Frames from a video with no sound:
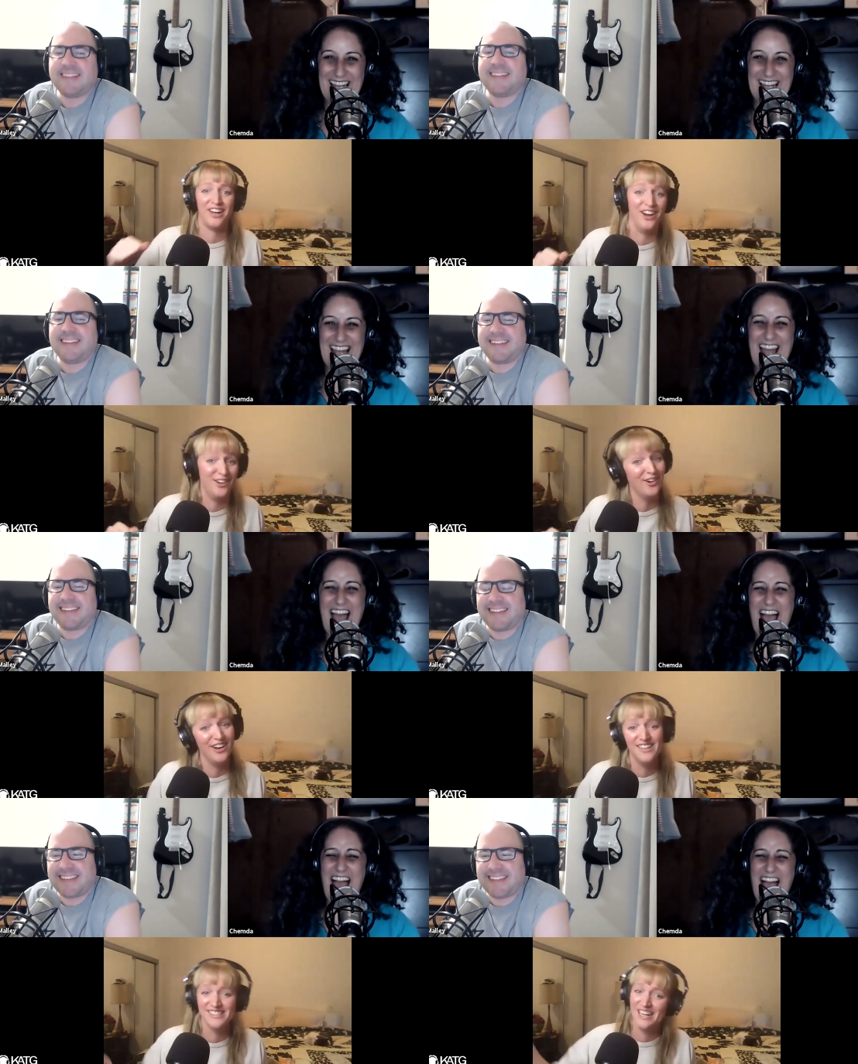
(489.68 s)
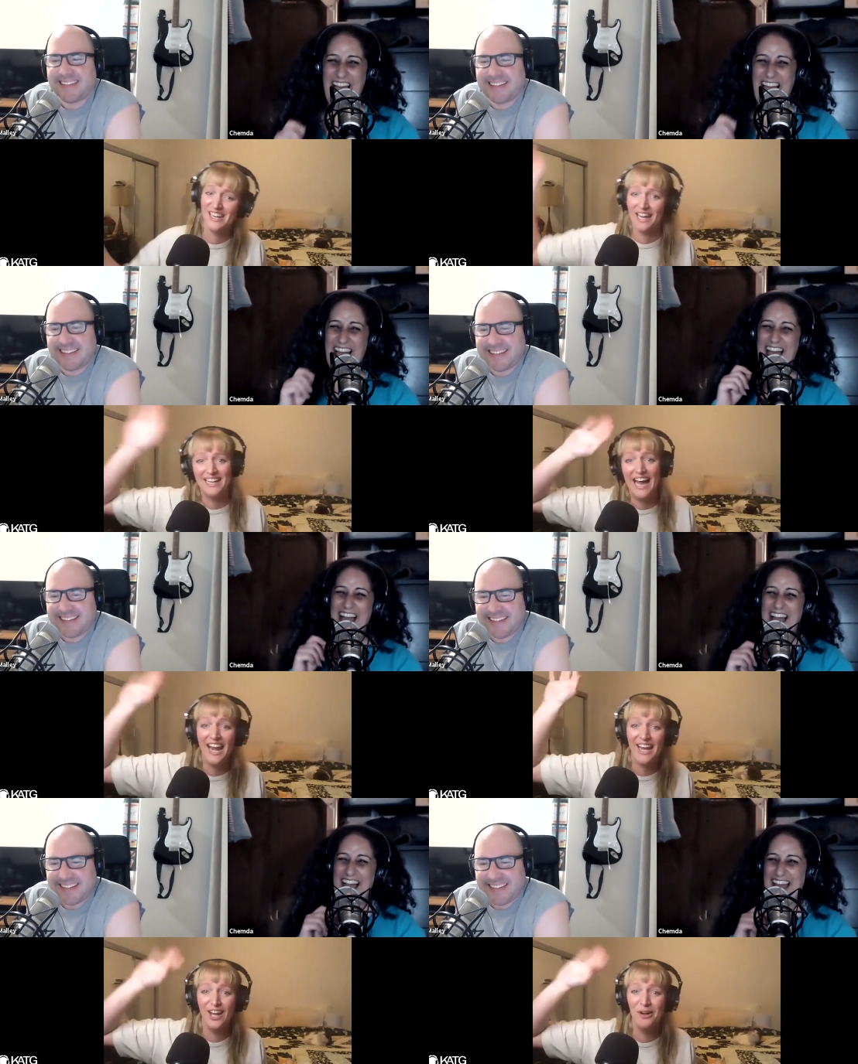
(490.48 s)
Speaker 1: car doors, and I'm like, not
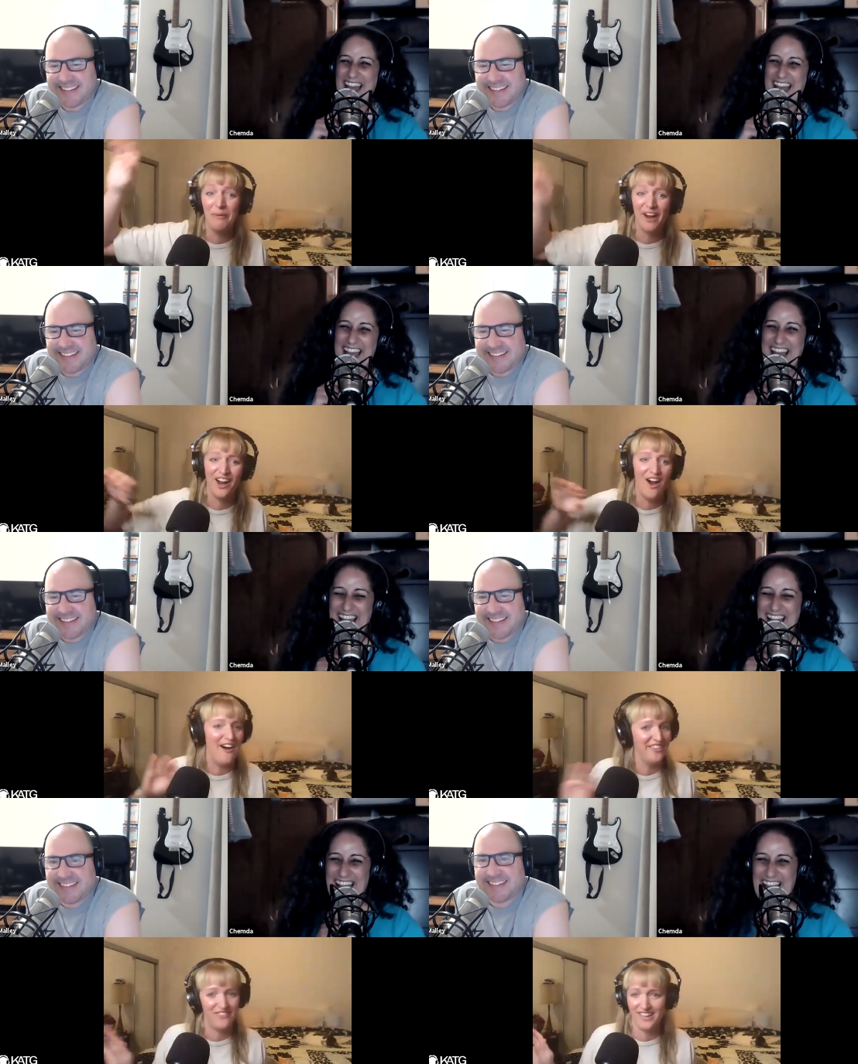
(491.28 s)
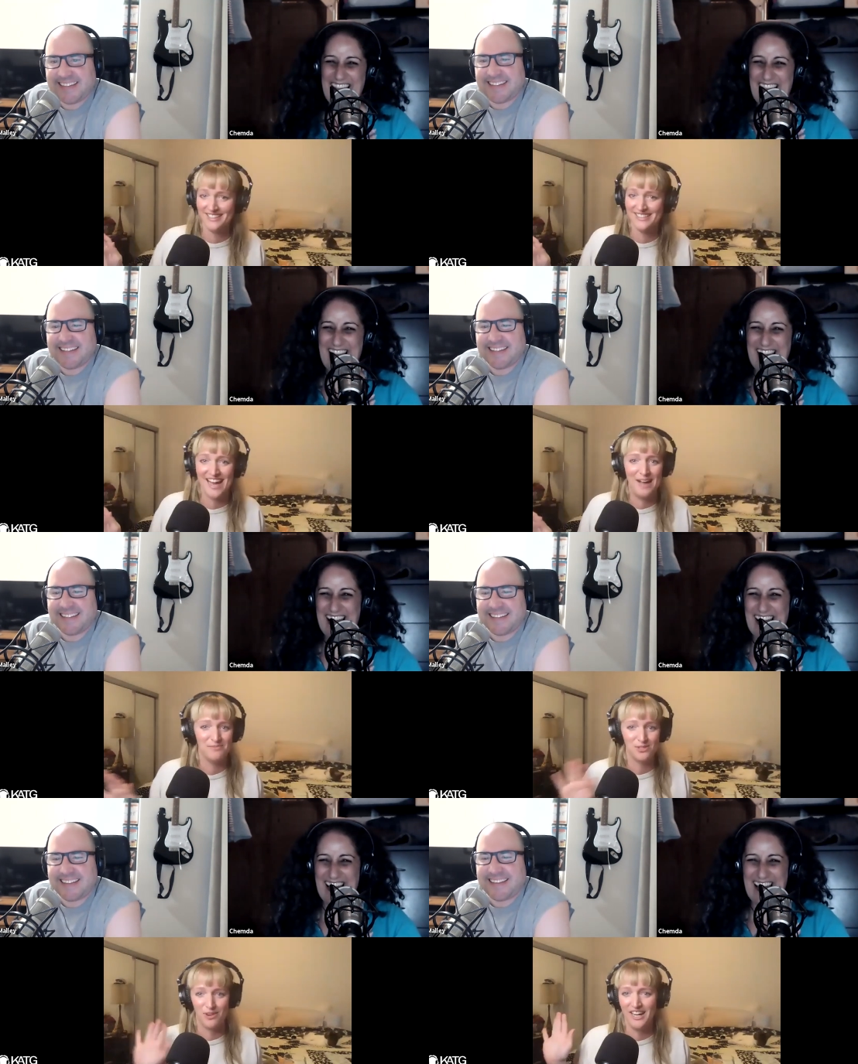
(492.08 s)
an Uber all the fucking time,
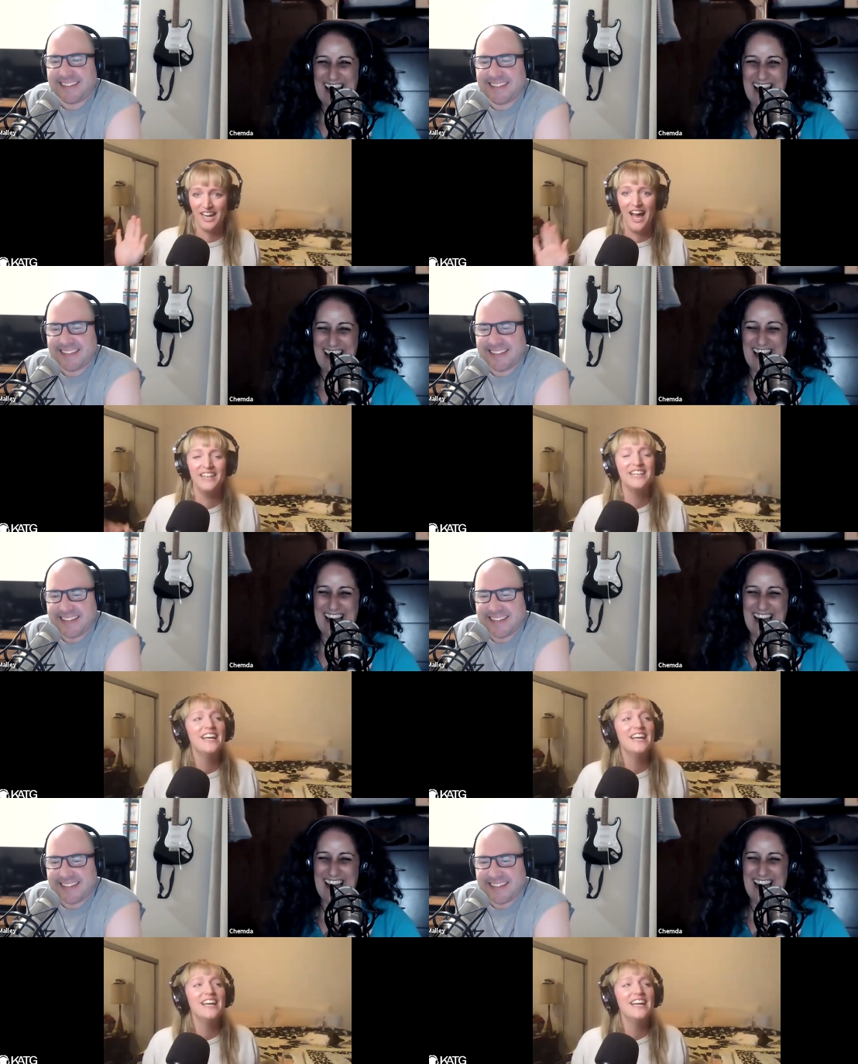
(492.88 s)
swear to God.